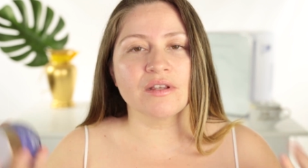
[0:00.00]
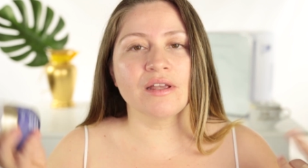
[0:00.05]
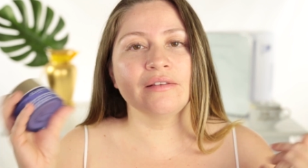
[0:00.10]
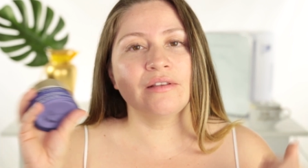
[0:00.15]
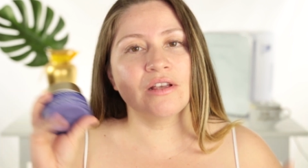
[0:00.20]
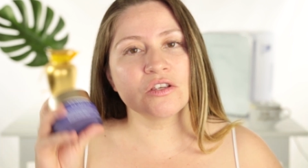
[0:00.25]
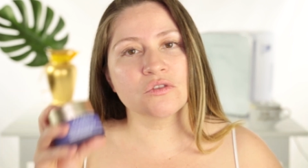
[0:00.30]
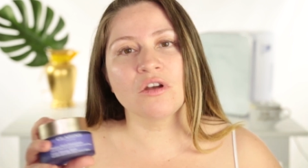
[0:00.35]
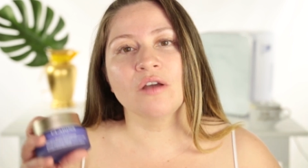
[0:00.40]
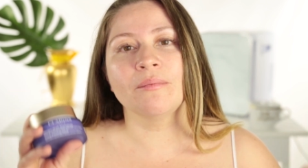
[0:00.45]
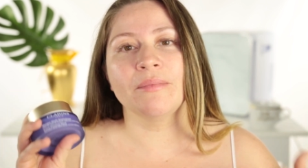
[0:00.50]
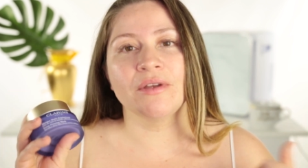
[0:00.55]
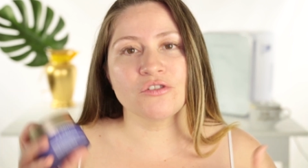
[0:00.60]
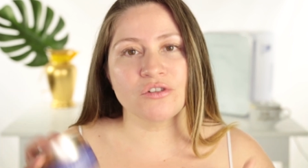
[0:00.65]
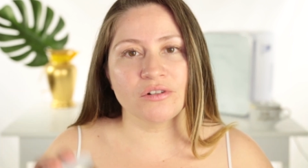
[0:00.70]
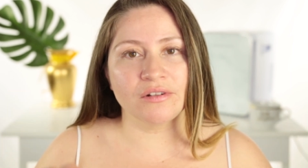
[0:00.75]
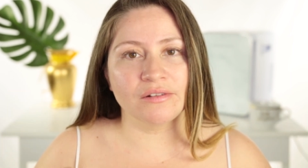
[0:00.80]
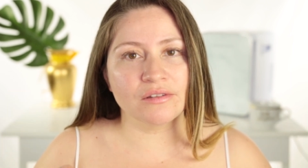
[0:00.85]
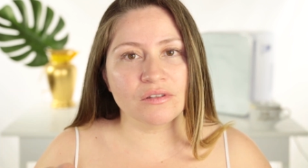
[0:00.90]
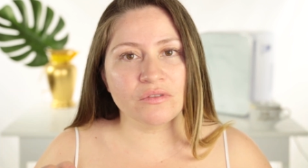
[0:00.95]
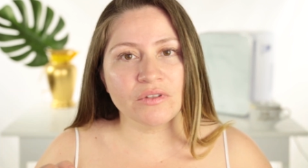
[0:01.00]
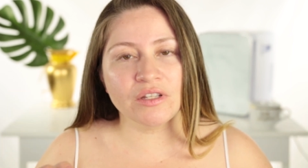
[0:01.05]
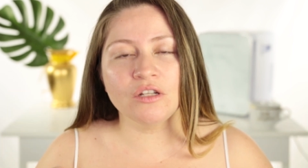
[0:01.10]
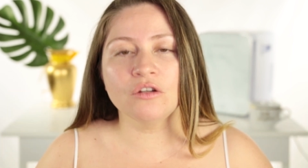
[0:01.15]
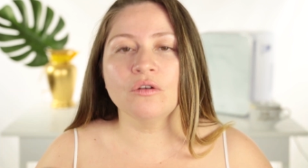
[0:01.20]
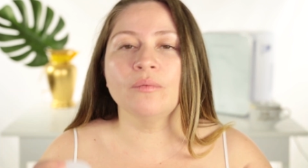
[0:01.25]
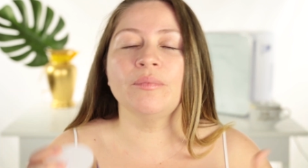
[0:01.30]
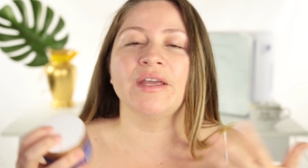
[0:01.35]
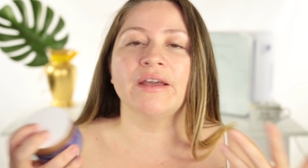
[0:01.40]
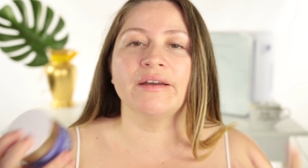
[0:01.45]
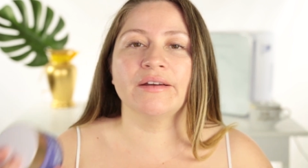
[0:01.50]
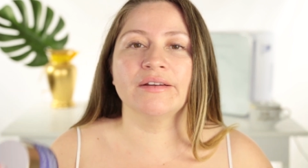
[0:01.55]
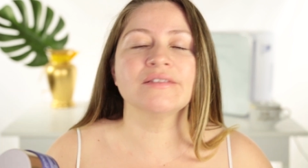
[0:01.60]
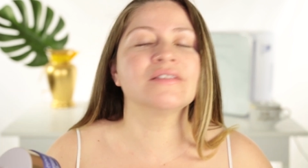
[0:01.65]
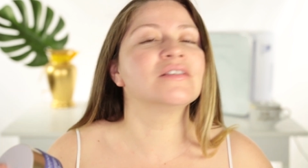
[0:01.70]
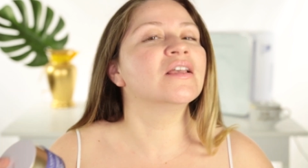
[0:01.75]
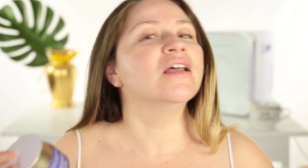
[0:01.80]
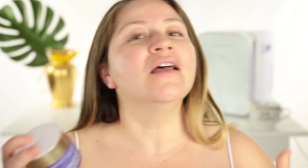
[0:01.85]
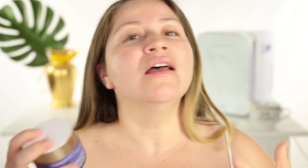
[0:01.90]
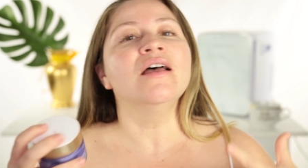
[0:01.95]
And that's why I mentioned in this video
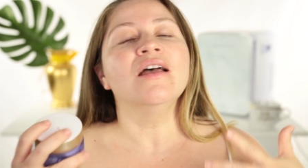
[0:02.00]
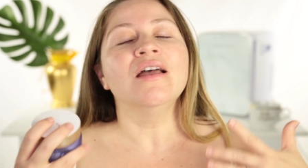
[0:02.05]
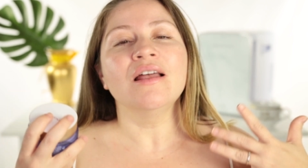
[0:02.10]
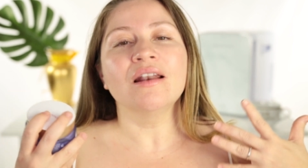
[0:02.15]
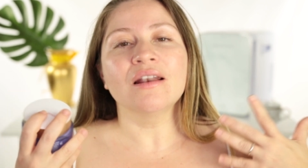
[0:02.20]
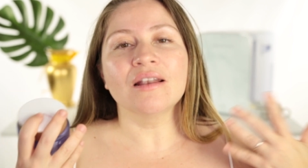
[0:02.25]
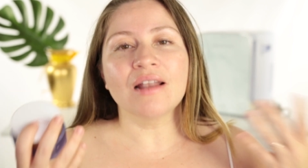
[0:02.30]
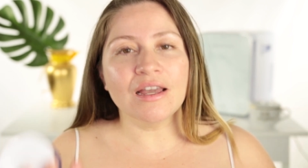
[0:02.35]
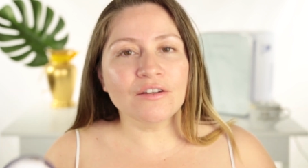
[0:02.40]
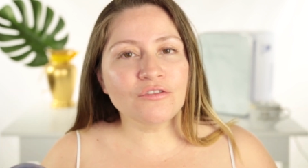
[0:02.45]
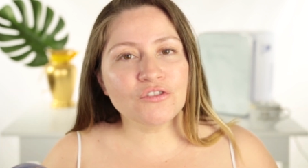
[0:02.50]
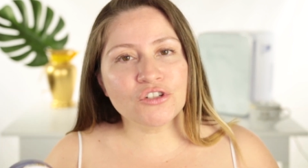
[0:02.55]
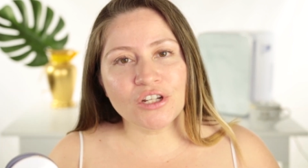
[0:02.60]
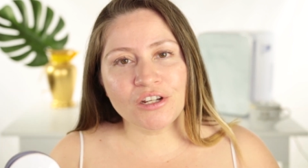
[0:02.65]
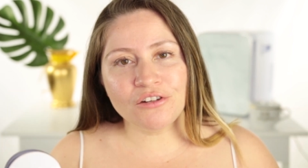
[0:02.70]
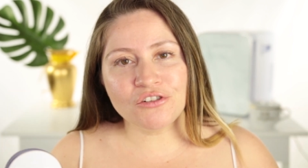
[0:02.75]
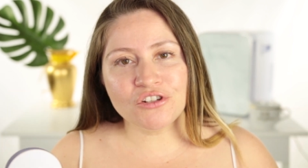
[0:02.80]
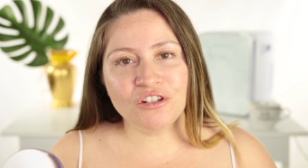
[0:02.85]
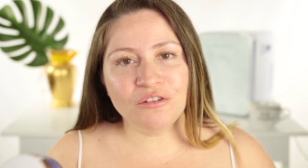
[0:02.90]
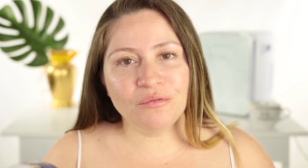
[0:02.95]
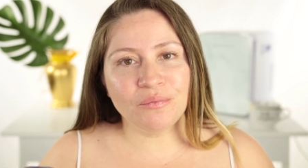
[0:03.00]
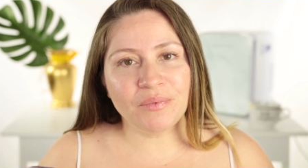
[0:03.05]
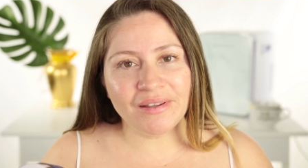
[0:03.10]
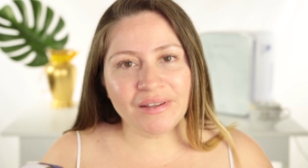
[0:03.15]
because life-changing